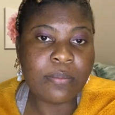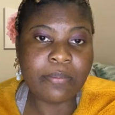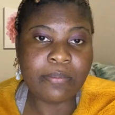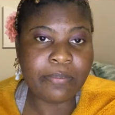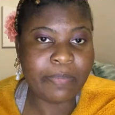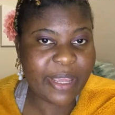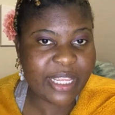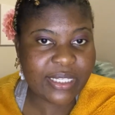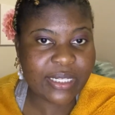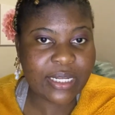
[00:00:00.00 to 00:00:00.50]

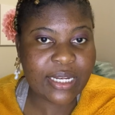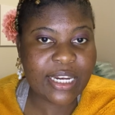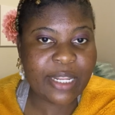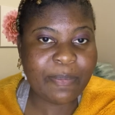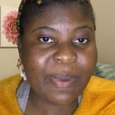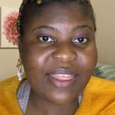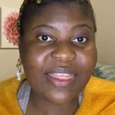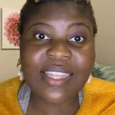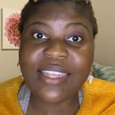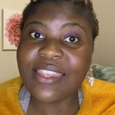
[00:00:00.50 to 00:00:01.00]
basically,
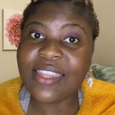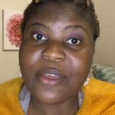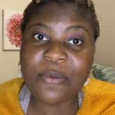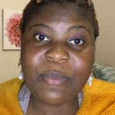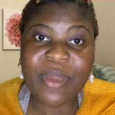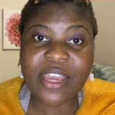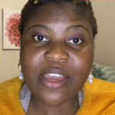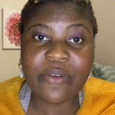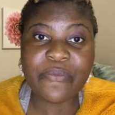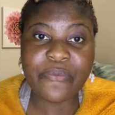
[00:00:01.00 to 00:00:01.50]
but then they
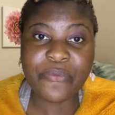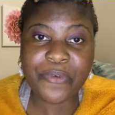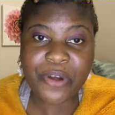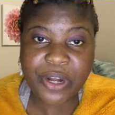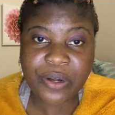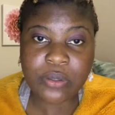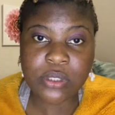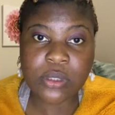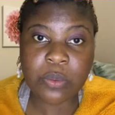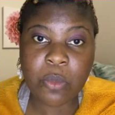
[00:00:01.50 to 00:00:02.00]
make a
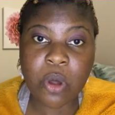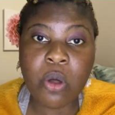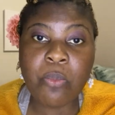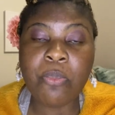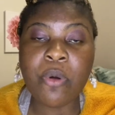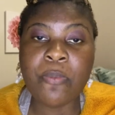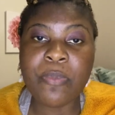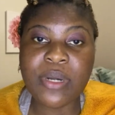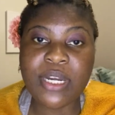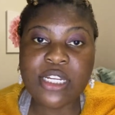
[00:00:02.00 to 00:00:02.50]
very small
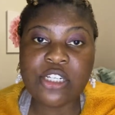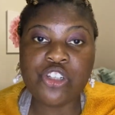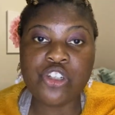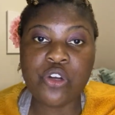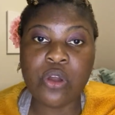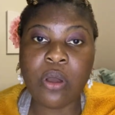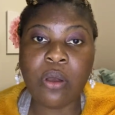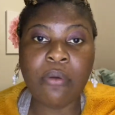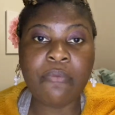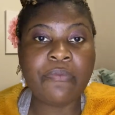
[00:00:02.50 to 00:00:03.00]
population
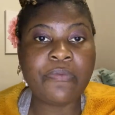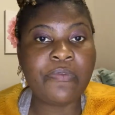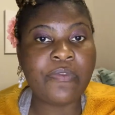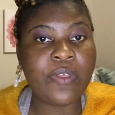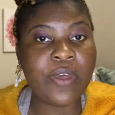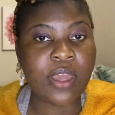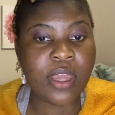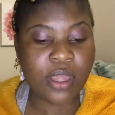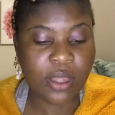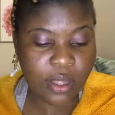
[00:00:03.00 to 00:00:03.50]
of
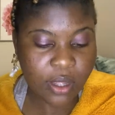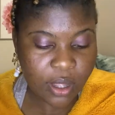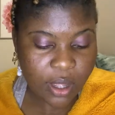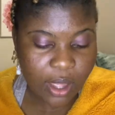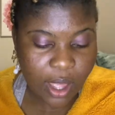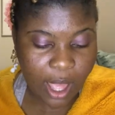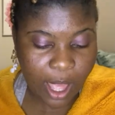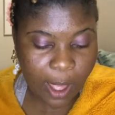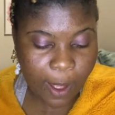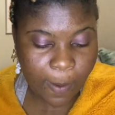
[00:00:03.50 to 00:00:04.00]
the
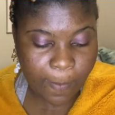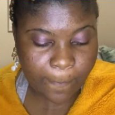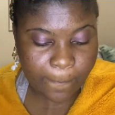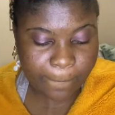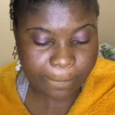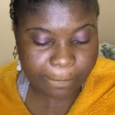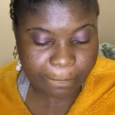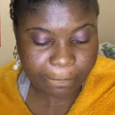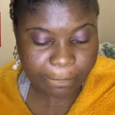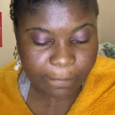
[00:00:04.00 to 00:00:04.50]

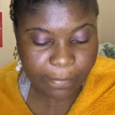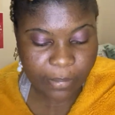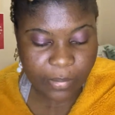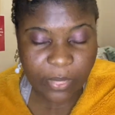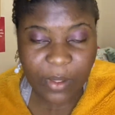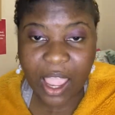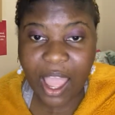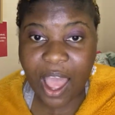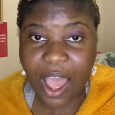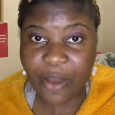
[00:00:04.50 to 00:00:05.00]

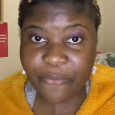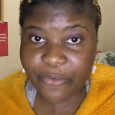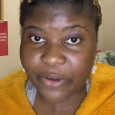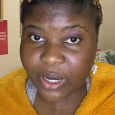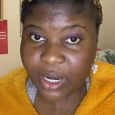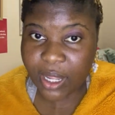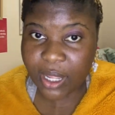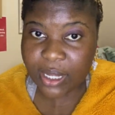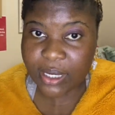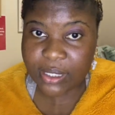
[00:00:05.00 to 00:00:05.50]

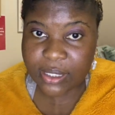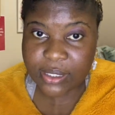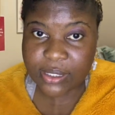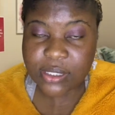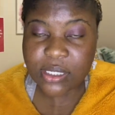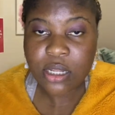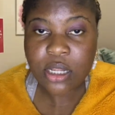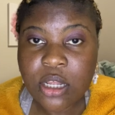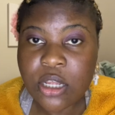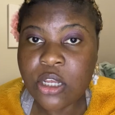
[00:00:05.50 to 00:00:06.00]
Afrikaners.
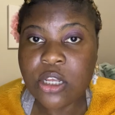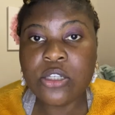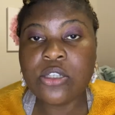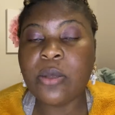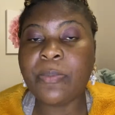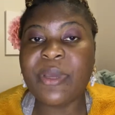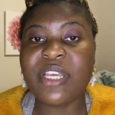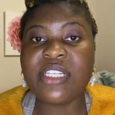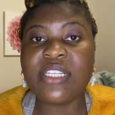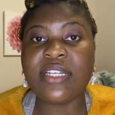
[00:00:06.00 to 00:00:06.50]
So
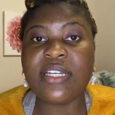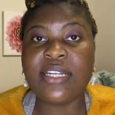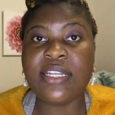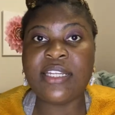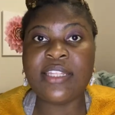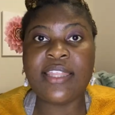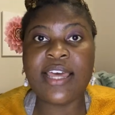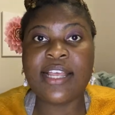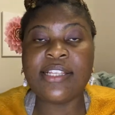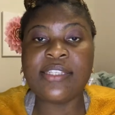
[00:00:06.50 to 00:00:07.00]
basically
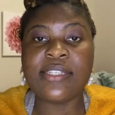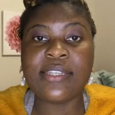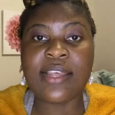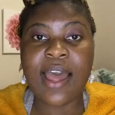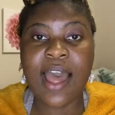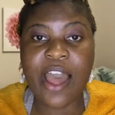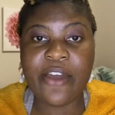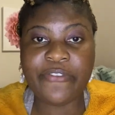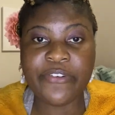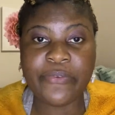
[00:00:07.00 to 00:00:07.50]
that's
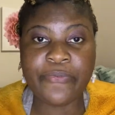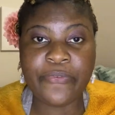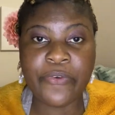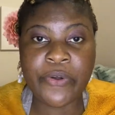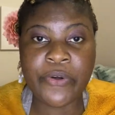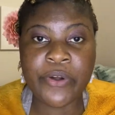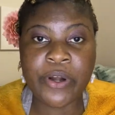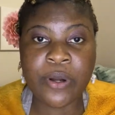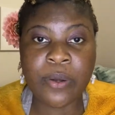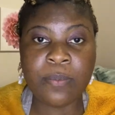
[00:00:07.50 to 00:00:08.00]

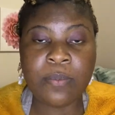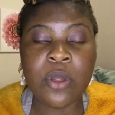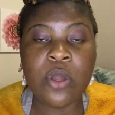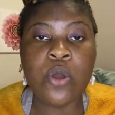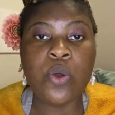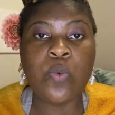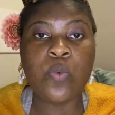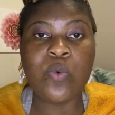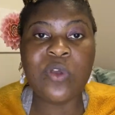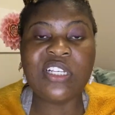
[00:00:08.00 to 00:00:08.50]
AfriForum,
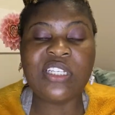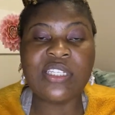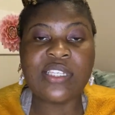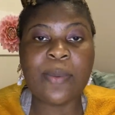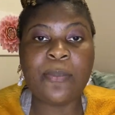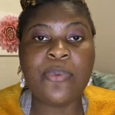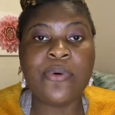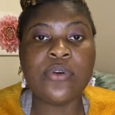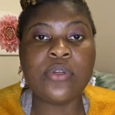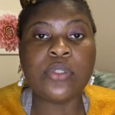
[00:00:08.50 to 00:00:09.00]
which
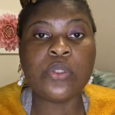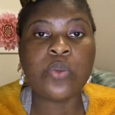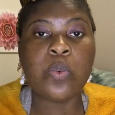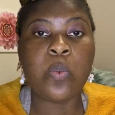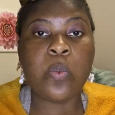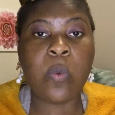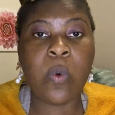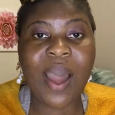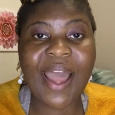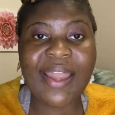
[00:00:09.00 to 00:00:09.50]
supports
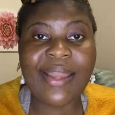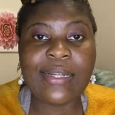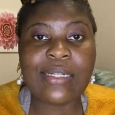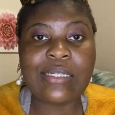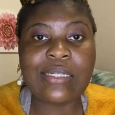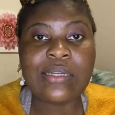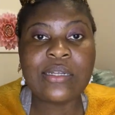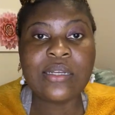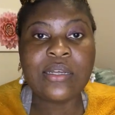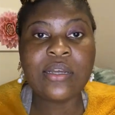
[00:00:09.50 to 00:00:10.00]

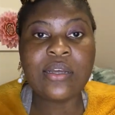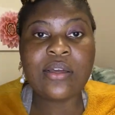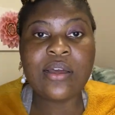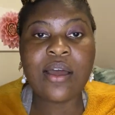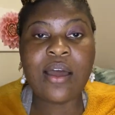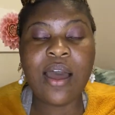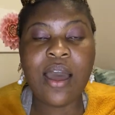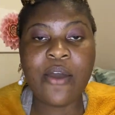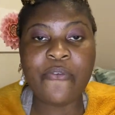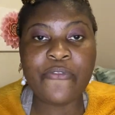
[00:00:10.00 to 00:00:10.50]
white
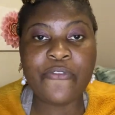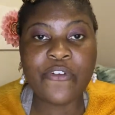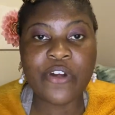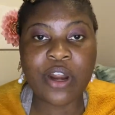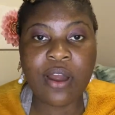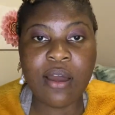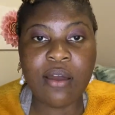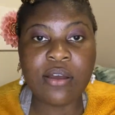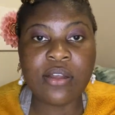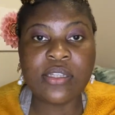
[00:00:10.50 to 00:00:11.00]

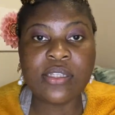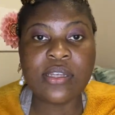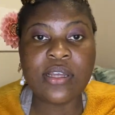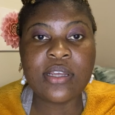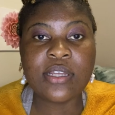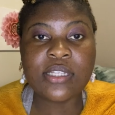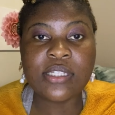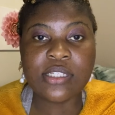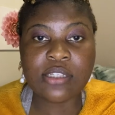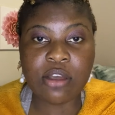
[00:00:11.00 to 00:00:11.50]
Afrikaans
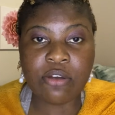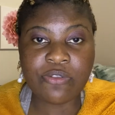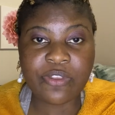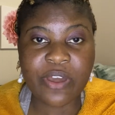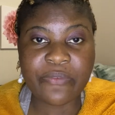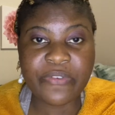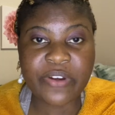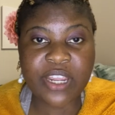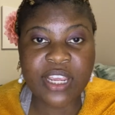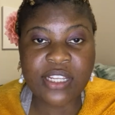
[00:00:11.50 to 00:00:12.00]
South
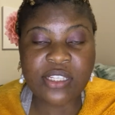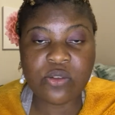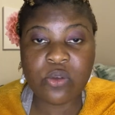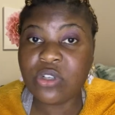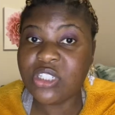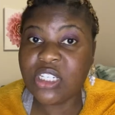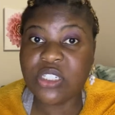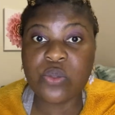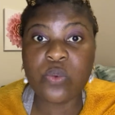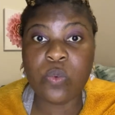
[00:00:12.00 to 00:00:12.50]
Africans, or
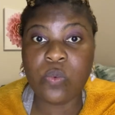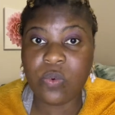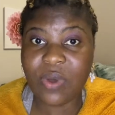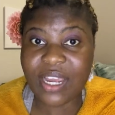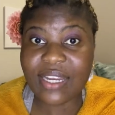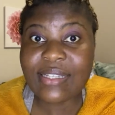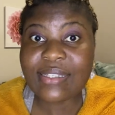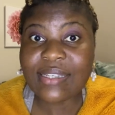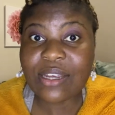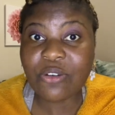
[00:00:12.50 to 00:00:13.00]
just
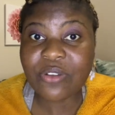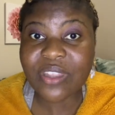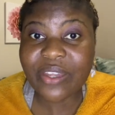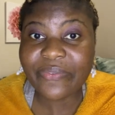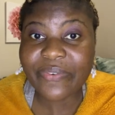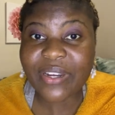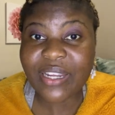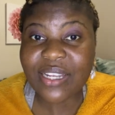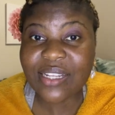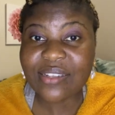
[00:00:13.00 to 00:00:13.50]
white South
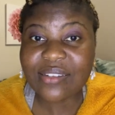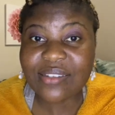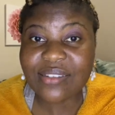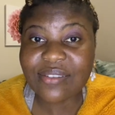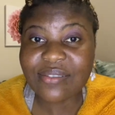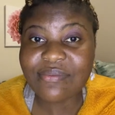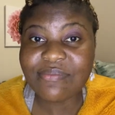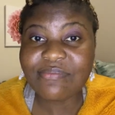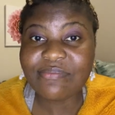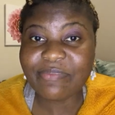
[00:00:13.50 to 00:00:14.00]
Africans,
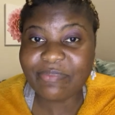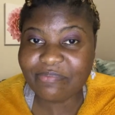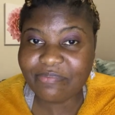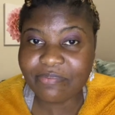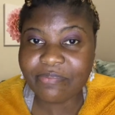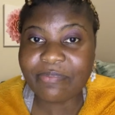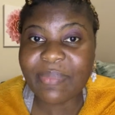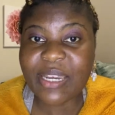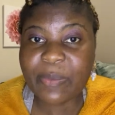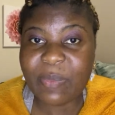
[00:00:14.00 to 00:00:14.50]

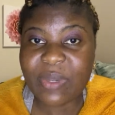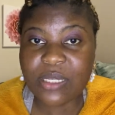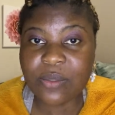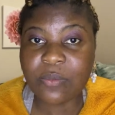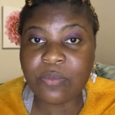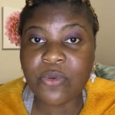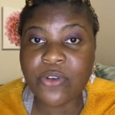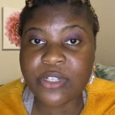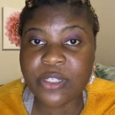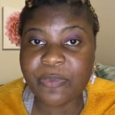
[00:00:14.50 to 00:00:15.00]
but
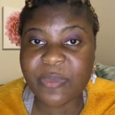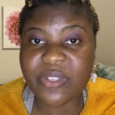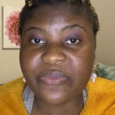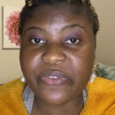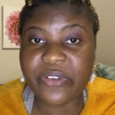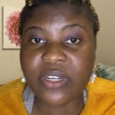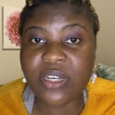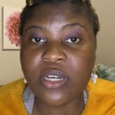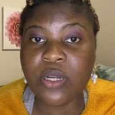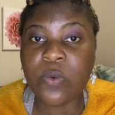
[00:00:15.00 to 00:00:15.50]
more
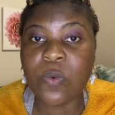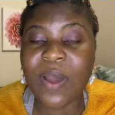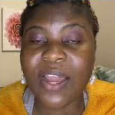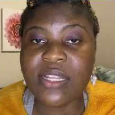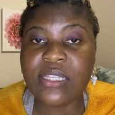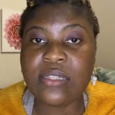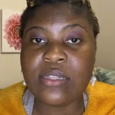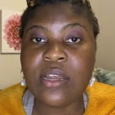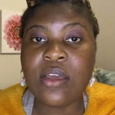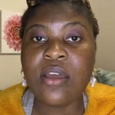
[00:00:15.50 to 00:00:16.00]
specifically
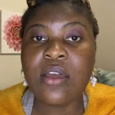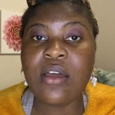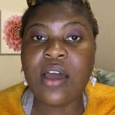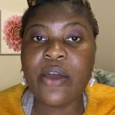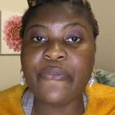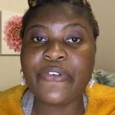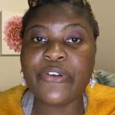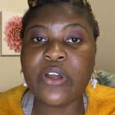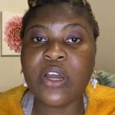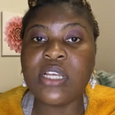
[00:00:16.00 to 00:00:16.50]
white
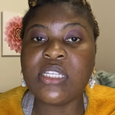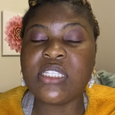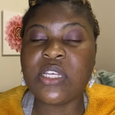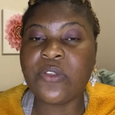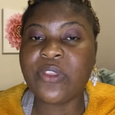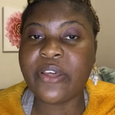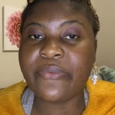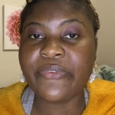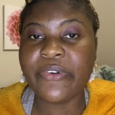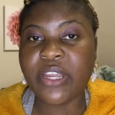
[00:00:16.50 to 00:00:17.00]
Afrikaans
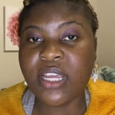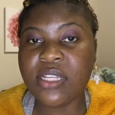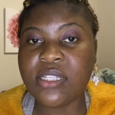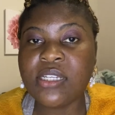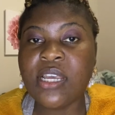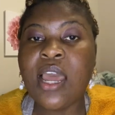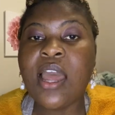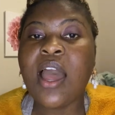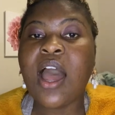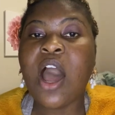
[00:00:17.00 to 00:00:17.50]
South Africans.
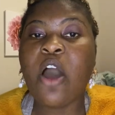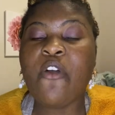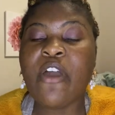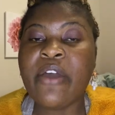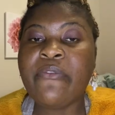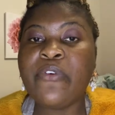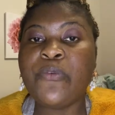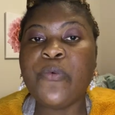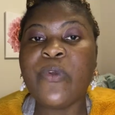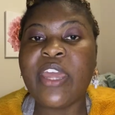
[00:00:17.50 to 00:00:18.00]

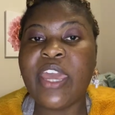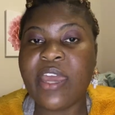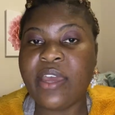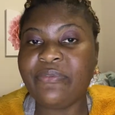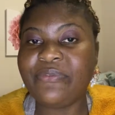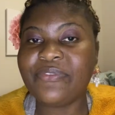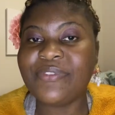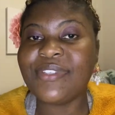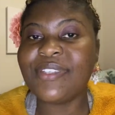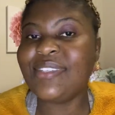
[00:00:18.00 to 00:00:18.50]
However, we have
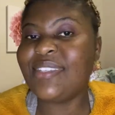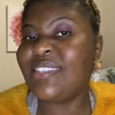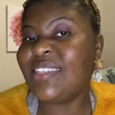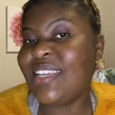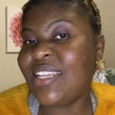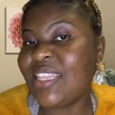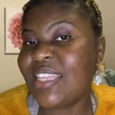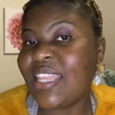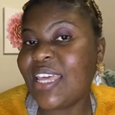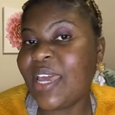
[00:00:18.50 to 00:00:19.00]

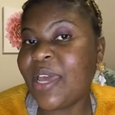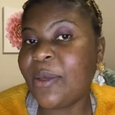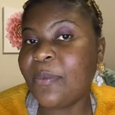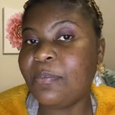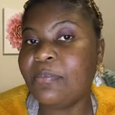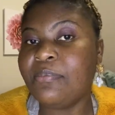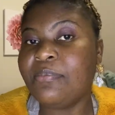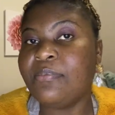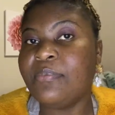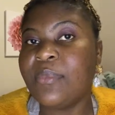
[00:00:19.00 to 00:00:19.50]
seen
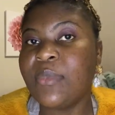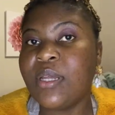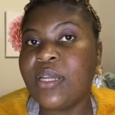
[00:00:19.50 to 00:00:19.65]
them